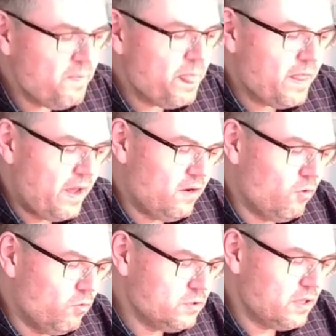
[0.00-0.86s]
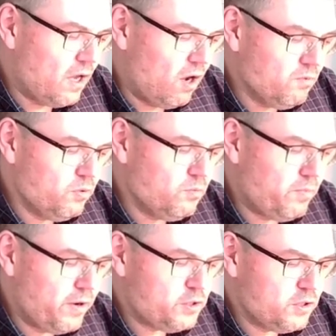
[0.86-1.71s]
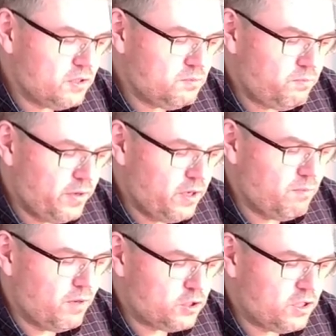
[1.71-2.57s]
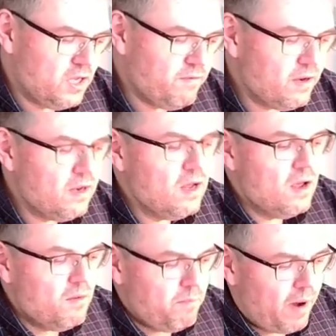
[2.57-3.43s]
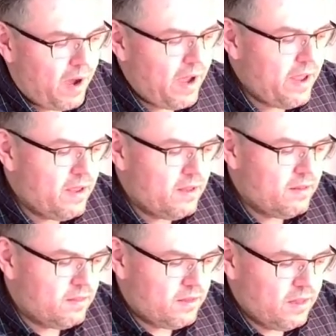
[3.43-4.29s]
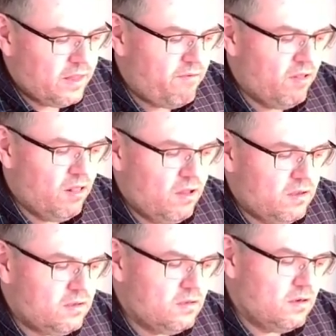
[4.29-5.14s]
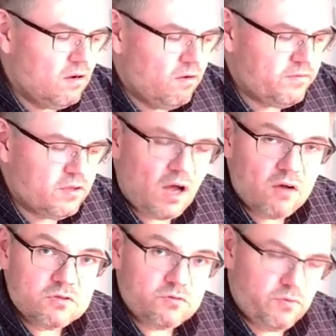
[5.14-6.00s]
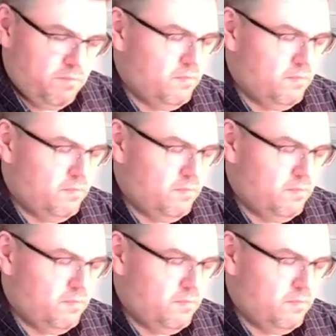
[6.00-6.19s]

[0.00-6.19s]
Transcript: and also the output pressure is pretty much given by the level of the downstream.